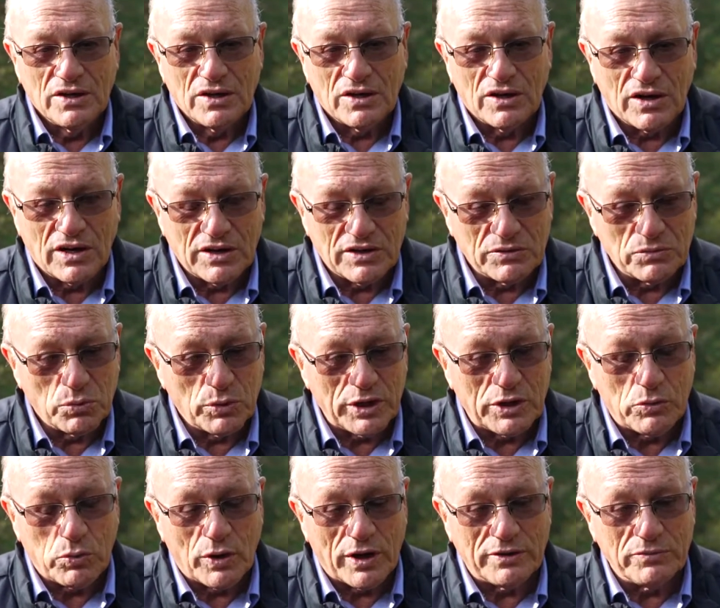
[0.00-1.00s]
On
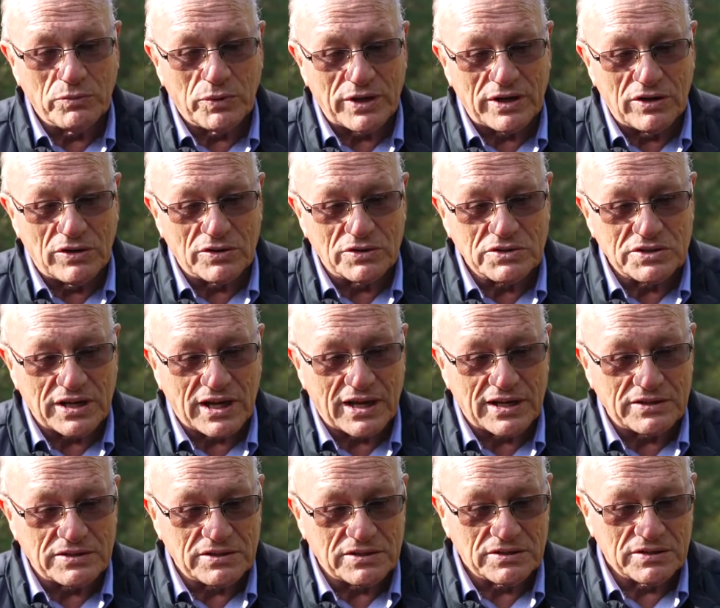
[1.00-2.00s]
week 1, we looked
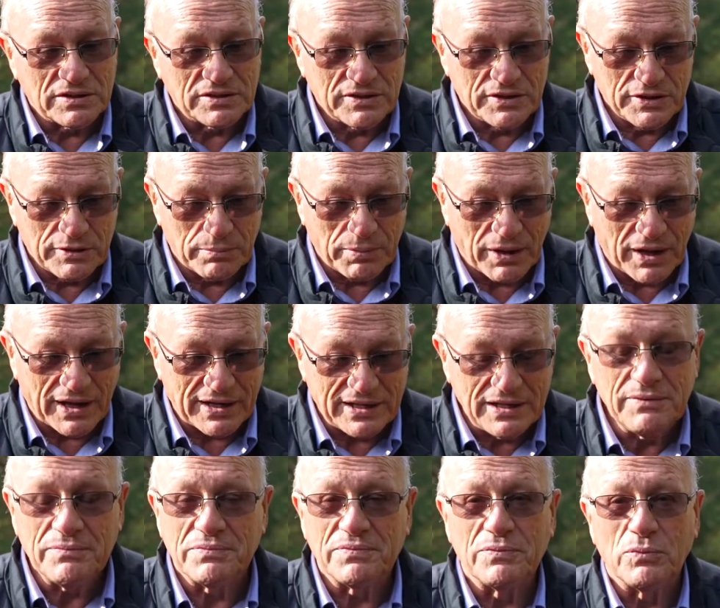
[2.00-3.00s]
at the
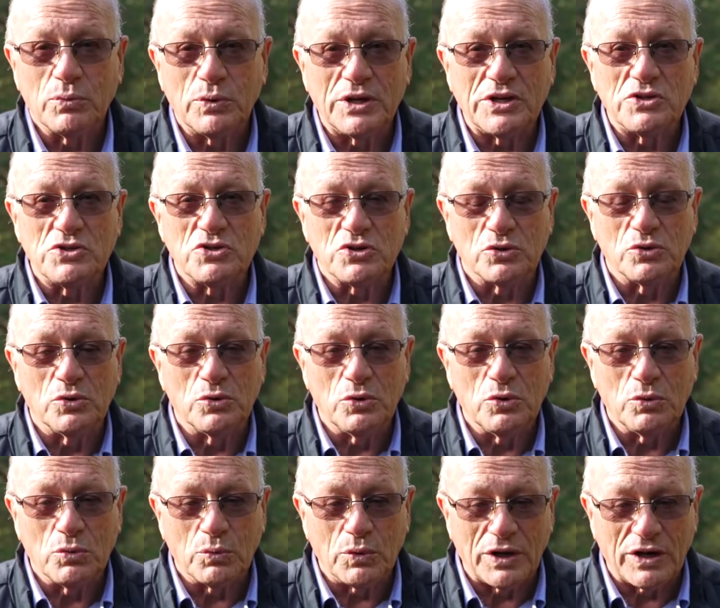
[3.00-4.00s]
body. Week
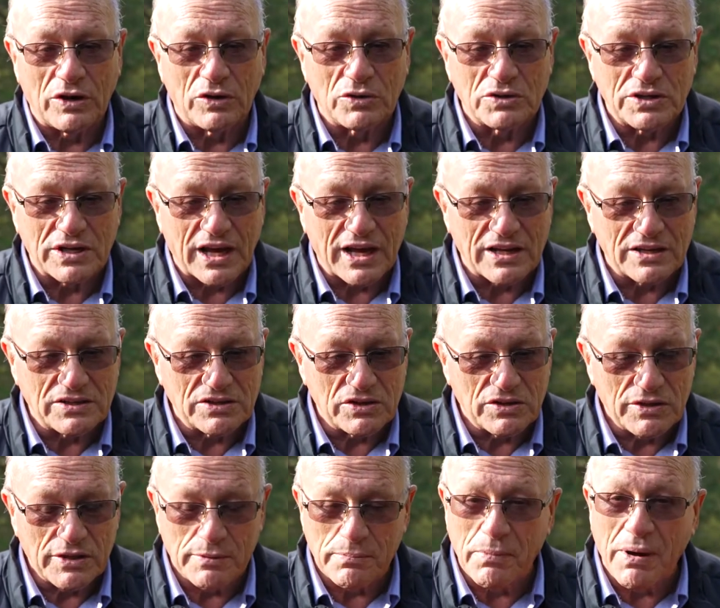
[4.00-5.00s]
2, we looked at
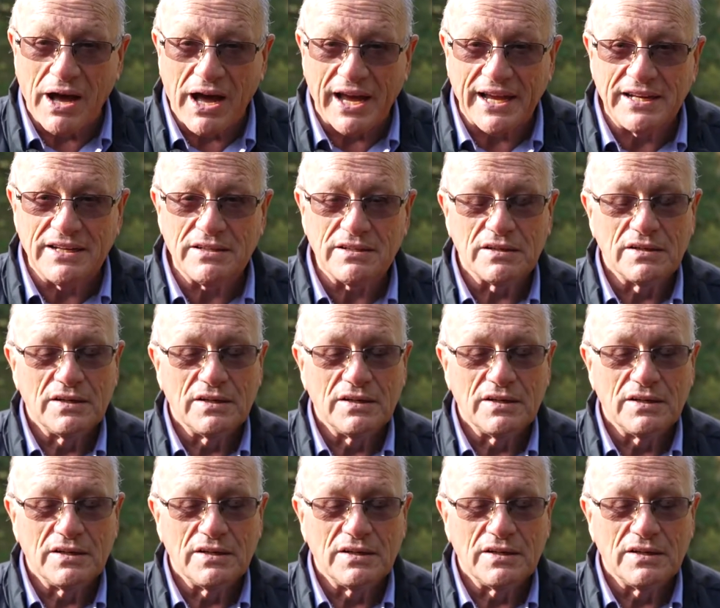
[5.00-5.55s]
the mind.